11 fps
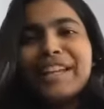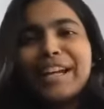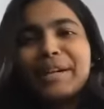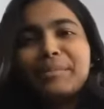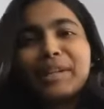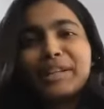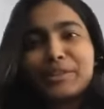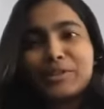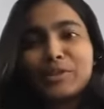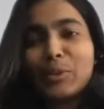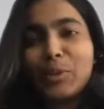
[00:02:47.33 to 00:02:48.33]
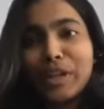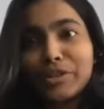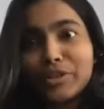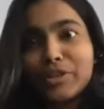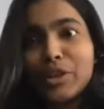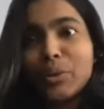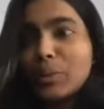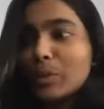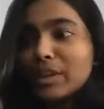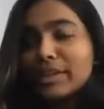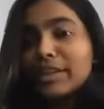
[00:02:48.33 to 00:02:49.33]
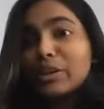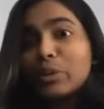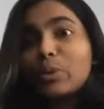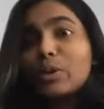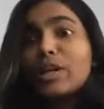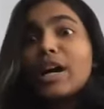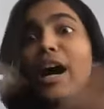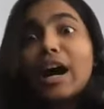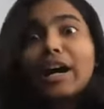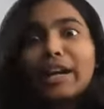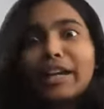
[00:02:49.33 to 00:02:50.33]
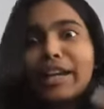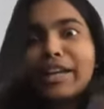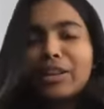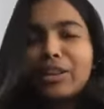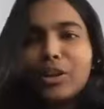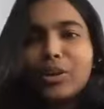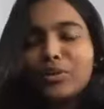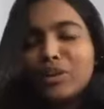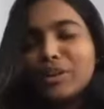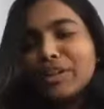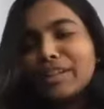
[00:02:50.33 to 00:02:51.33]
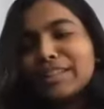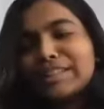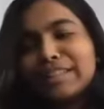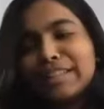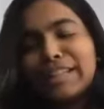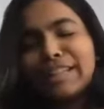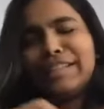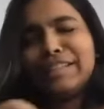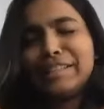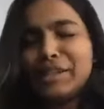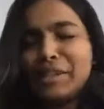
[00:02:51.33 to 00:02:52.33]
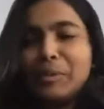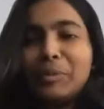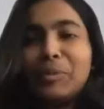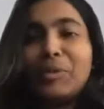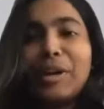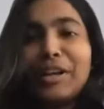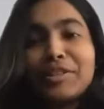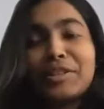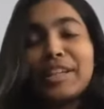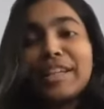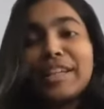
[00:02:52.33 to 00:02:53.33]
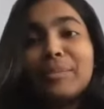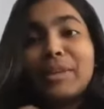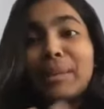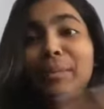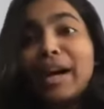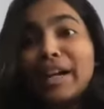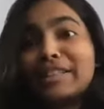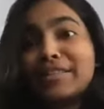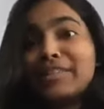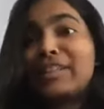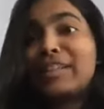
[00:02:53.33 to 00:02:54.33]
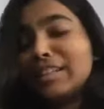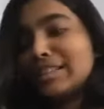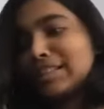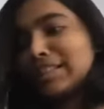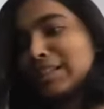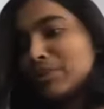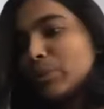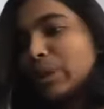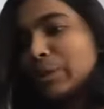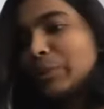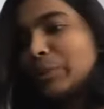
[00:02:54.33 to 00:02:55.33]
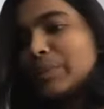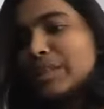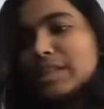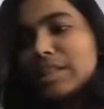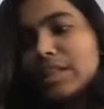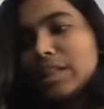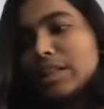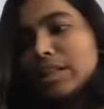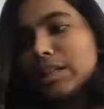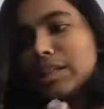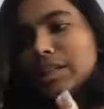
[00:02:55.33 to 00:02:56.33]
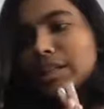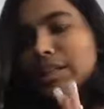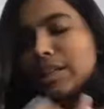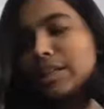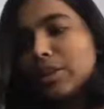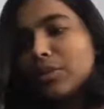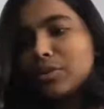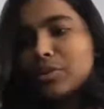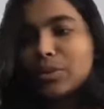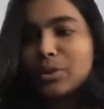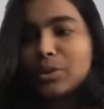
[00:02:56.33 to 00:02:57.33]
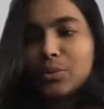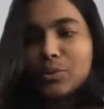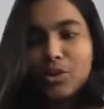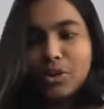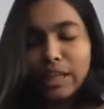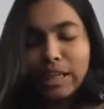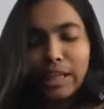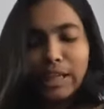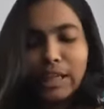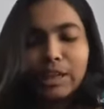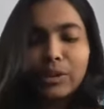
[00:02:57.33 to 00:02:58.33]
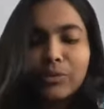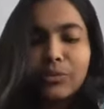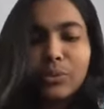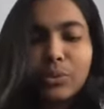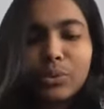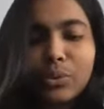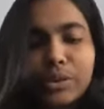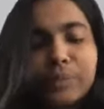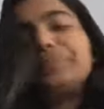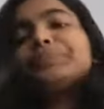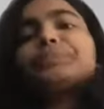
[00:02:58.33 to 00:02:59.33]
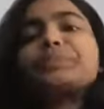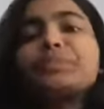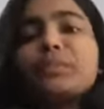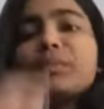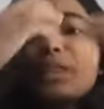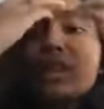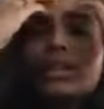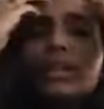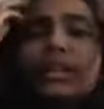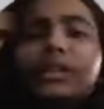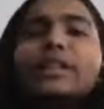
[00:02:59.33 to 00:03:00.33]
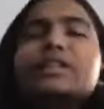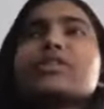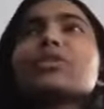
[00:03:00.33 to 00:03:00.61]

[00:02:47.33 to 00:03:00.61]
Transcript: because you actually go with a little high and low variance, and you actually keep them actively listening as well. Another huge thing for these are